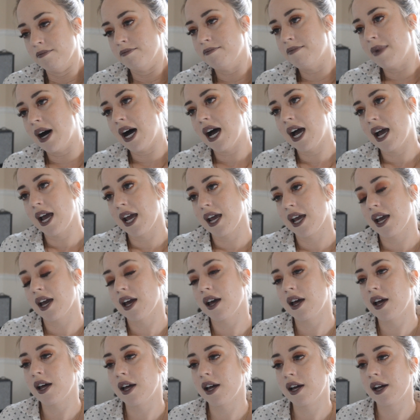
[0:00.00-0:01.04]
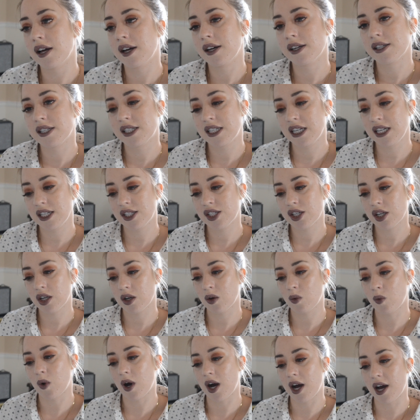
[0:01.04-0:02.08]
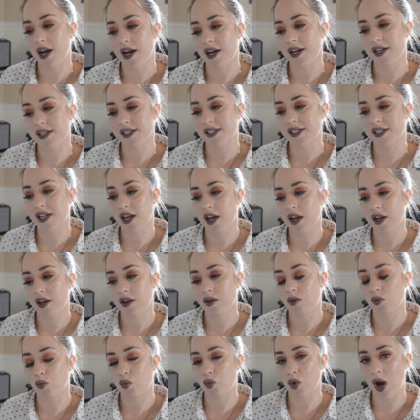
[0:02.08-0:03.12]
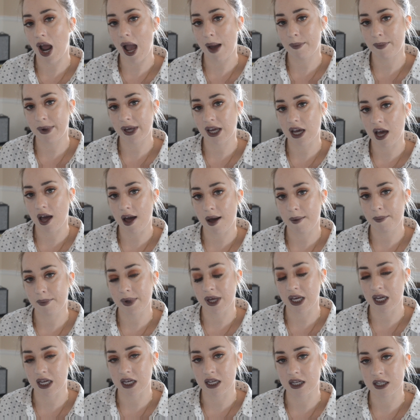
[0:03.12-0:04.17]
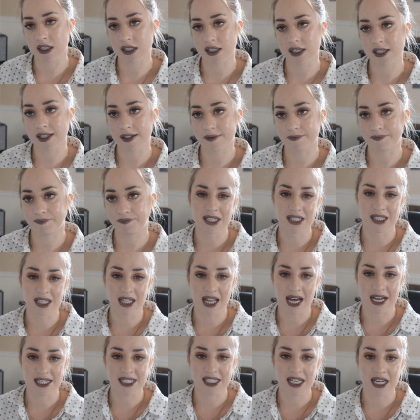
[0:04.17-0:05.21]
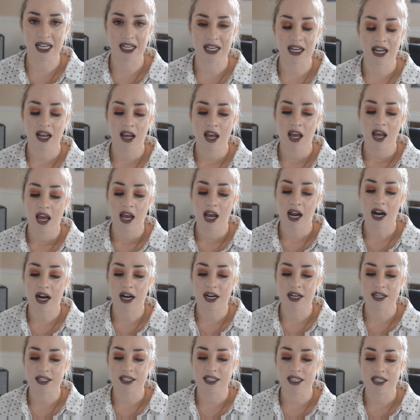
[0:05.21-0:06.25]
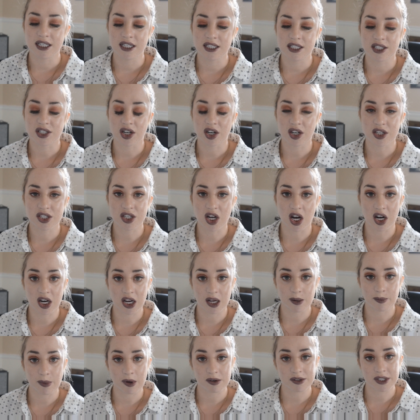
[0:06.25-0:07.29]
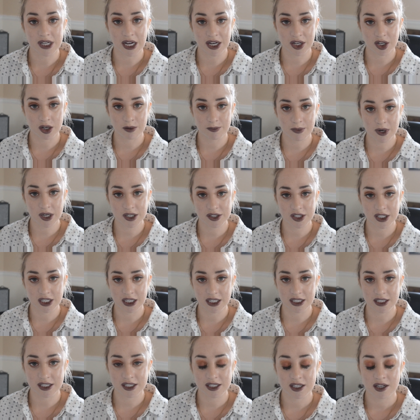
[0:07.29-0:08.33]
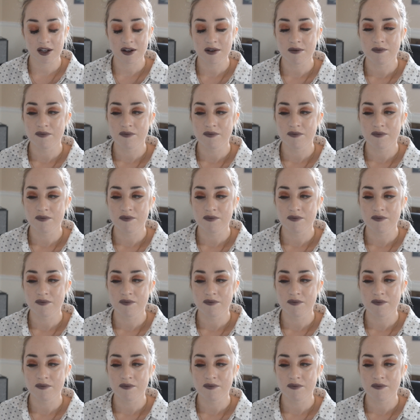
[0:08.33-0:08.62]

My teacher was wrapping up his lesson, and he started talking about tender mercies.